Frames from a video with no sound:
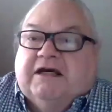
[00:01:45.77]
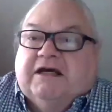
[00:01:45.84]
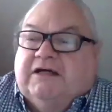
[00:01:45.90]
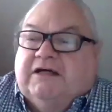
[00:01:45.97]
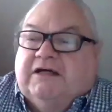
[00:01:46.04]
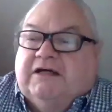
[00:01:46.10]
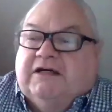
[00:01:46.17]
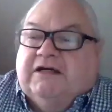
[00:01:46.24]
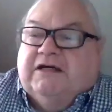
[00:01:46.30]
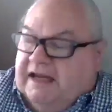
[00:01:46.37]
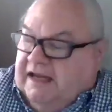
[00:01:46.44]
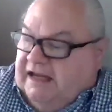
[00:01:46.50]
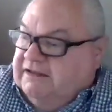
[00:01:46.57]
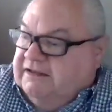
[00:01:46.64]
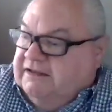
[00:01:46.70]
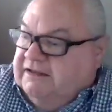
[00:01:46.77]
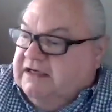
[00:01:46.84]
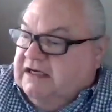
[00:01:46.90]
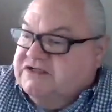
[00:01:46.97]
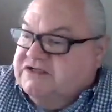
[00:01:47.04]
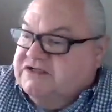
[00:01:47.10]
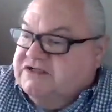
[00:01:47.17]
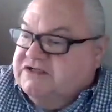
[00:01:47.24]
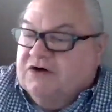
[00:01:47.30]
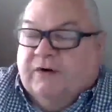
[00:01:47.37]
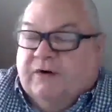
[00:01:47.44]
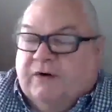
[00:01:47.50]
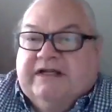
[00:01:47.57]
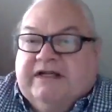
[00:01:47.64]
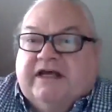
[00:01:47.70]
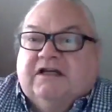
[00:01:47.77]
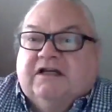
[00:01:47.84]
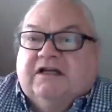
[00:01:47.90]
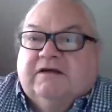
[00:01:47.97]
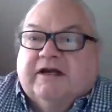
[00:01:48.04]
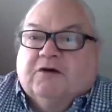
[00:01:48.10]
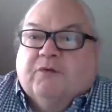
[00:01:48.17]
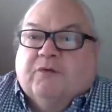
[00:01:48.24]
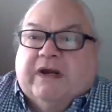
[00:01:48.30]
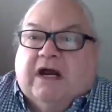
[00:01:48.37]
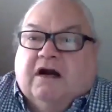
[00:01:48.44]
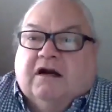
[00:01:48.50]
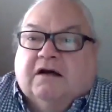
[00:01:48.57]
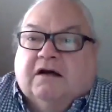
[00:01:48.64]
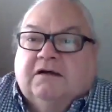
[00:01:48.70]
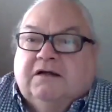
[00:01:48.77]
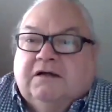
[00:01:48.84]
And so I did, and here we are,